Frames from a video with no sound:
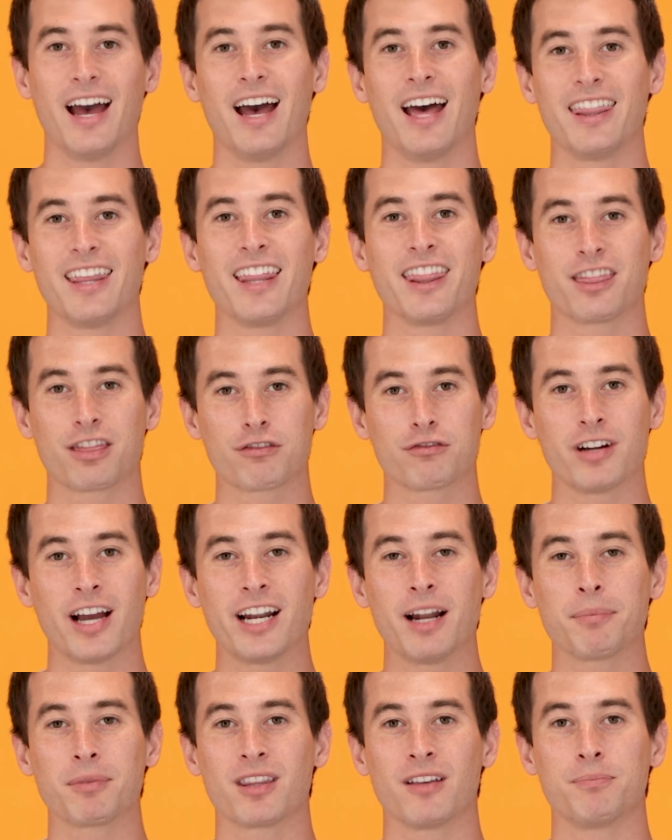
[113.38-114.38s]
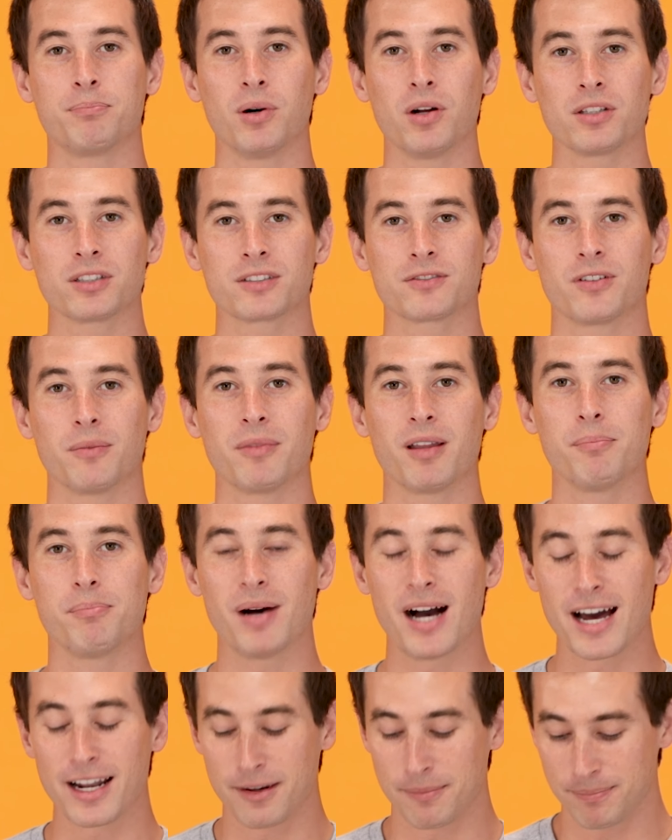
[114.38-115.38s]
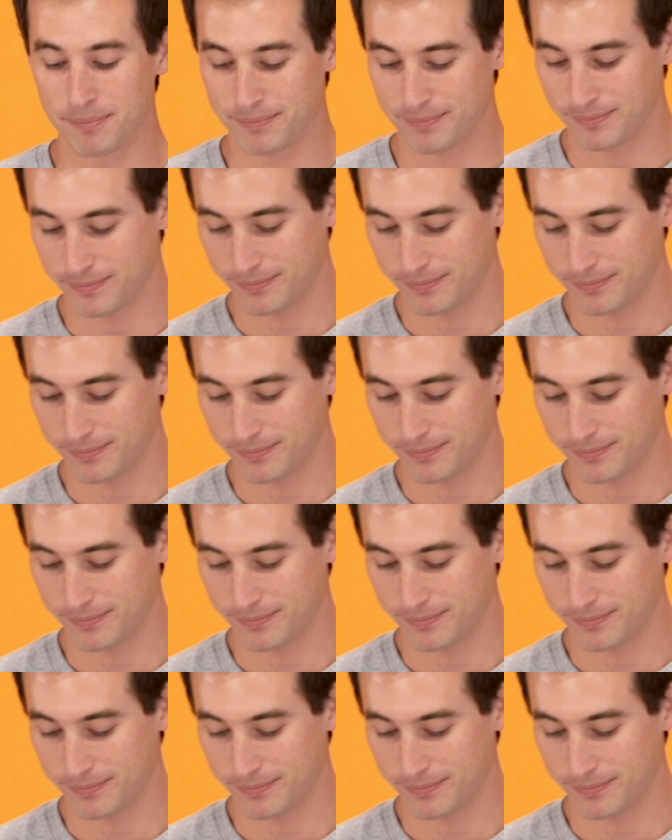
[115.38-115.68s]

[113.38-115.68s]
and then thread up the bolts from the bottom.